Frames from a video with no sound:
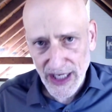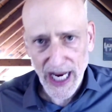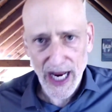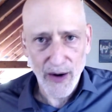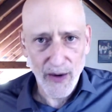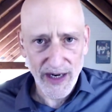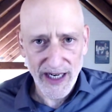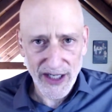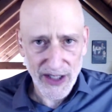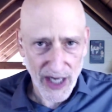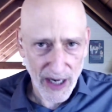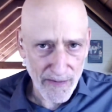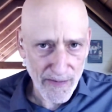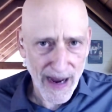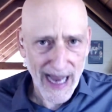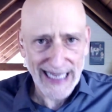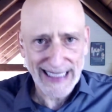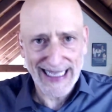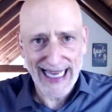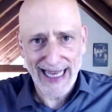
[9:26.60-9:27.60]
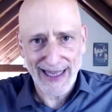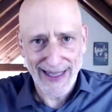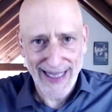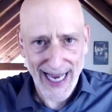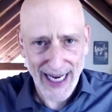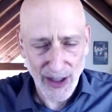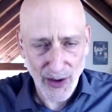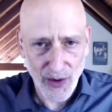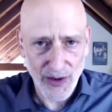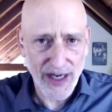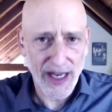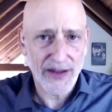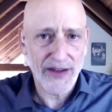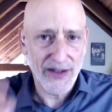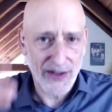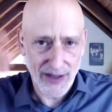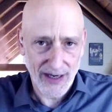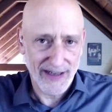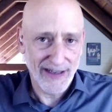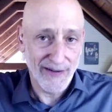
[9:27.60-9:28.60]
say when he said, my death, not your death.
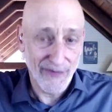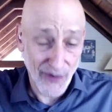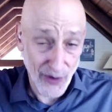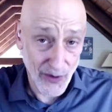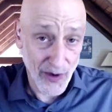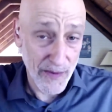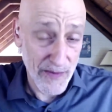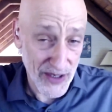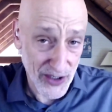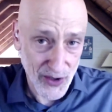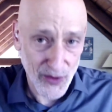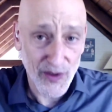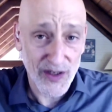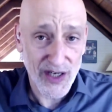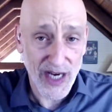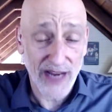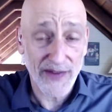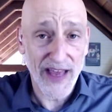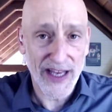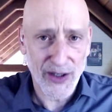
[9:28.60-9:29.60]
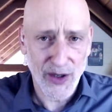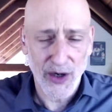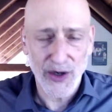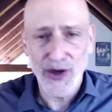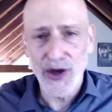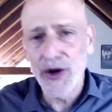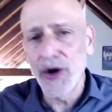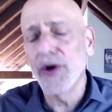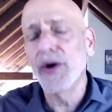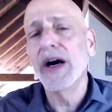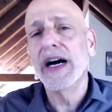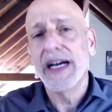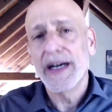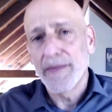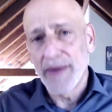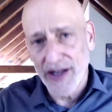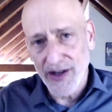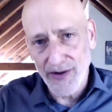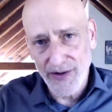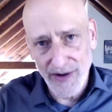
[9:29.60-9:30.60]
He's saying, if you commit suicide, that's on you,
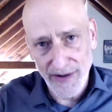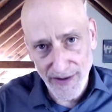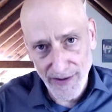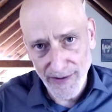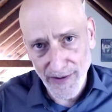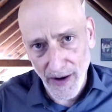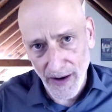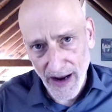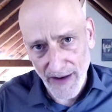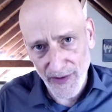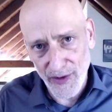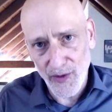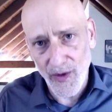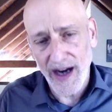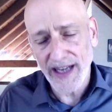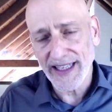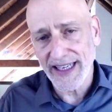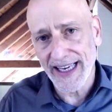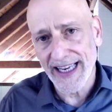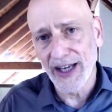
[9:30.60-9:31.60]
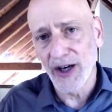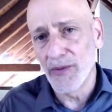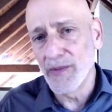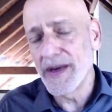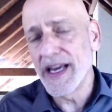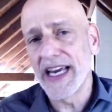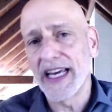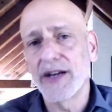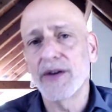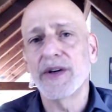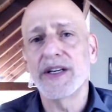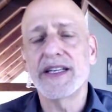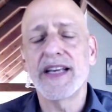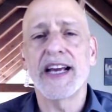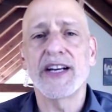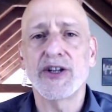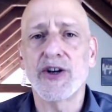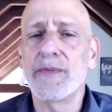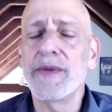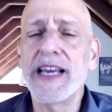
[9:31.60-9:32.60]
but you don't have the right to kill me, to
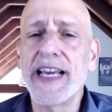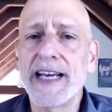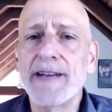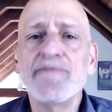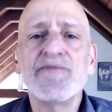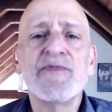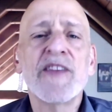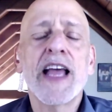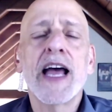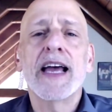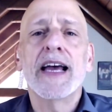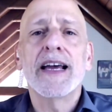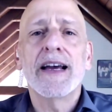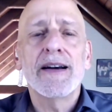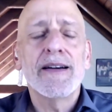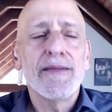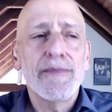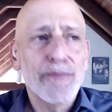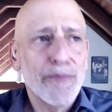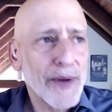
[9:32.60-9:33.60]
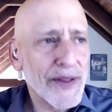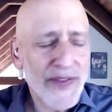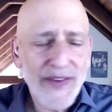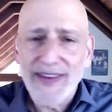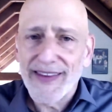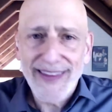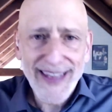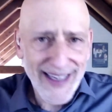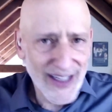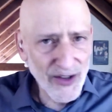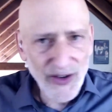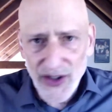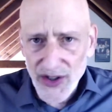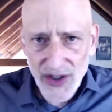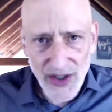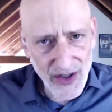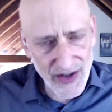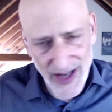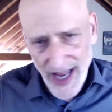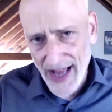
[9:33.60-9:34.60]
endanger me. But the
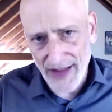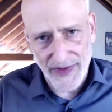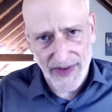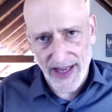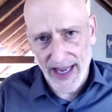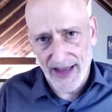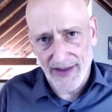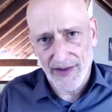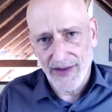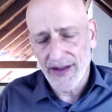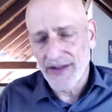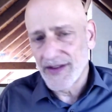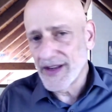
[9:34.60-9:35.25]
illness is not death.